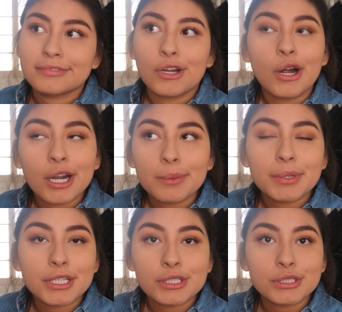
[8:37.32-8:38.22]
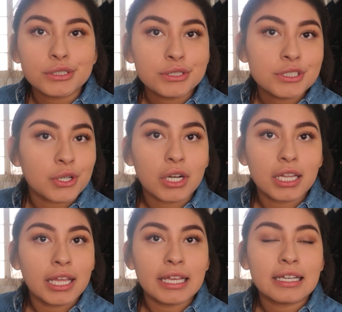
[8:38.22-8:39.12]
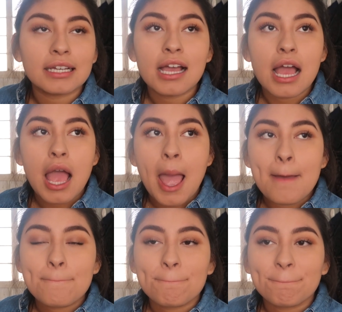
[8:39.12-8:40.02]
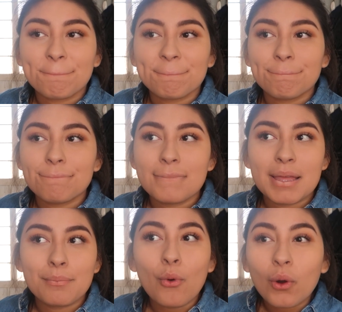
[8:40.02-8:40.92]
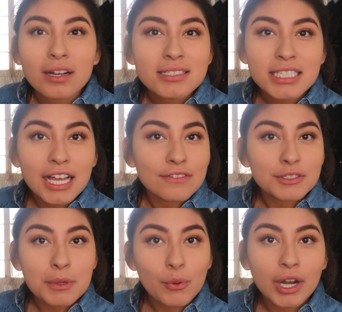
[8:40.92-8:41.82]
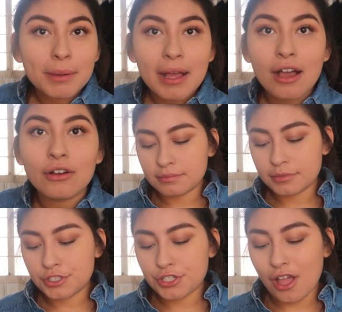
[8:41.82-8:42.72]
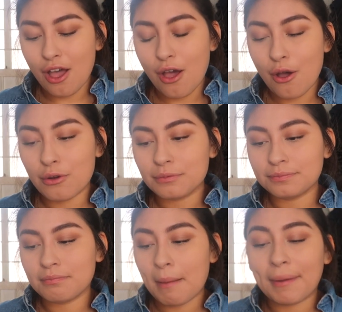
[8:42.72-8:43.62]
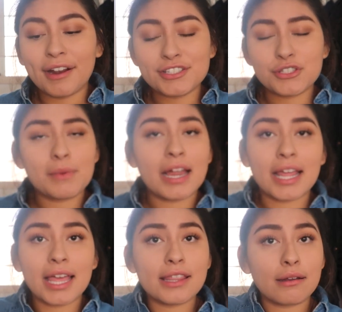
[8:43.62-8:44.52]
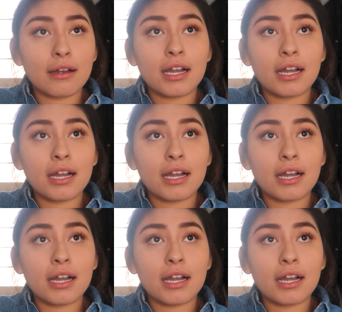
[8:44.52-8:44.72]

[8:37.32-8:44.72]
car bills or like important stuff to be worried about. So my parents knew about it.